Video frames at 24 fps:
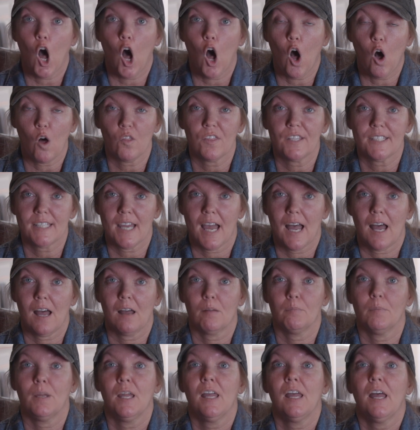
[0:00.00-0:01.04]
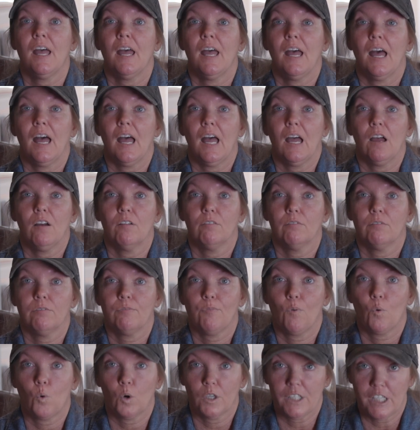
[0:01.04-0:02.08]
all the time
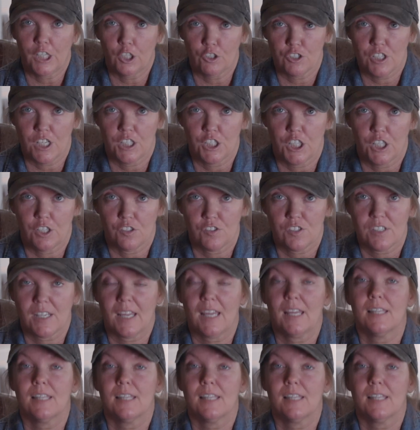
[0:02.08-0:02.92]
for years and years.